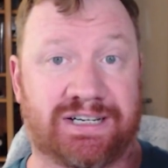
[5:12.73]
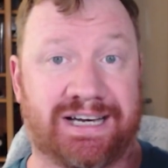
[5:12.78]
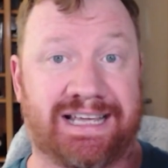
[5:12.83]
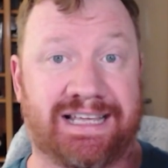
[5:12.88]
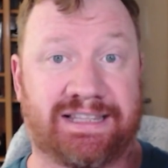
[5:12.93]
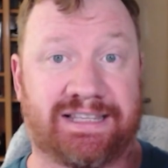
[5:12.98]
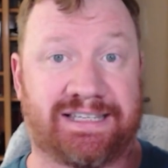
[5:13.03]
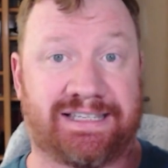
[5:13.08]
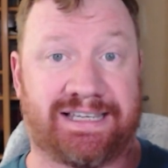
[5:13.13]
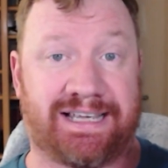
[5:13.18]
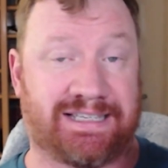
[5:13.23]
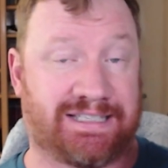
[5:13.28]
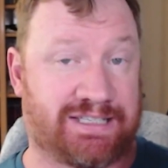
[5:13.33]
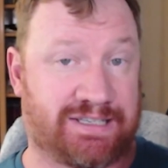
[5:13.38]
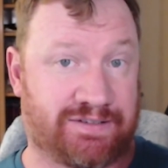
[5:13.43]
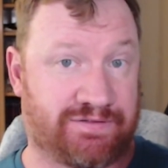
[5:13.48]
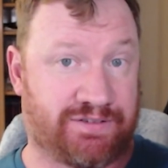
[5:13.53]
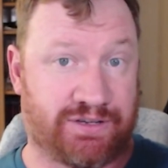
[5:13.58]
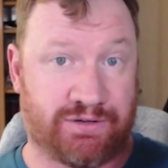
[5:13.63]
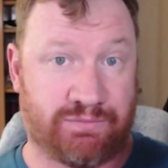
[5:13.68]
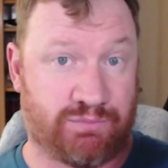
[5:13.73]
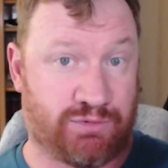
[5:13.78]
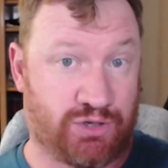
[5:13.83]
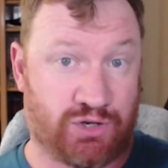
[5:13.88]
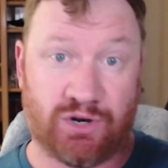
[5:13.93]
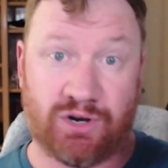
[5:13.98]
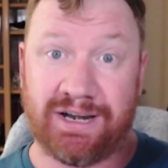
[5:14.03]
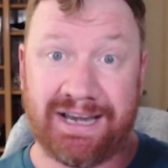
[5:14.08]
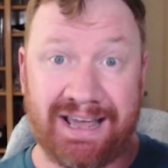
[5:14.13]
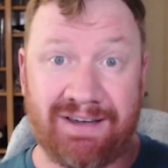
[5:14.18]
in the sense of
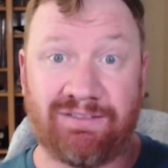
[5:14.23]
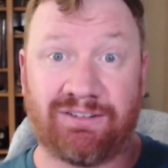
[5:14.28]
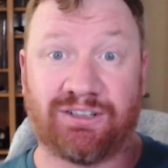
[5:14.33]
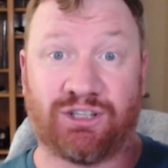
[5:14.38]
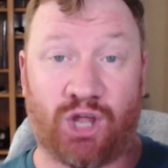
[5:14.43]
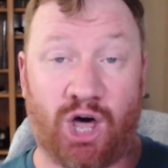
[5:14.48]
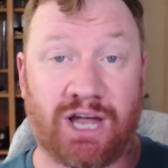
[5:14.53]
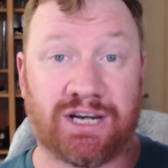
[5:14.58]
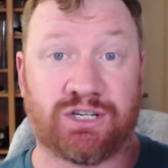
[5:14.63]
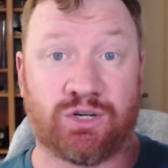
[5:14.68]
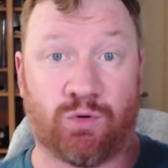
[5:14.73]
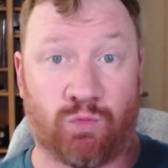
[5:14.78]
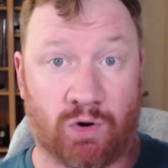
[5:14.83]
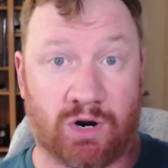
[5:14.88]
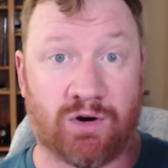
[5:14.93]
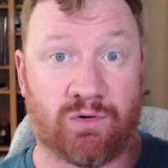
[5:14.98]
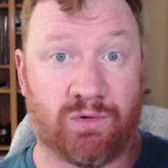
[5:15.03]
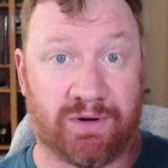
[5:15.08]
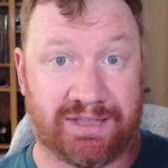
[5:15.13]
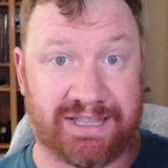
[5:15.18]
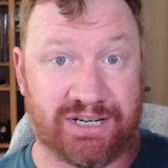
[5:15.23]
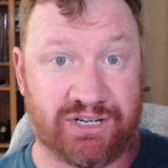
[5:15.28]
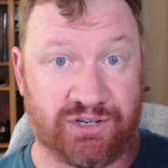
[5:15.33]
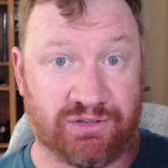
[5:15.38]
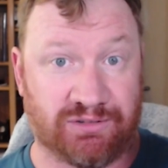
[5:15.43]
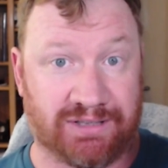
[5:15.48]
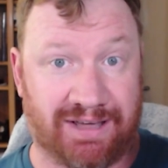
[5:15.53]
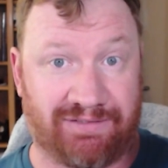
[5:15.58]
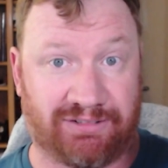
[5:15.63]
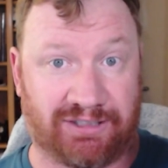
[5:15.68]
you're going to have a lot to work with as
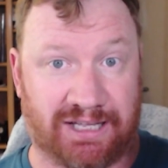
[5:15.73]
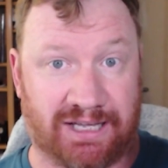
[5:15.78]
you level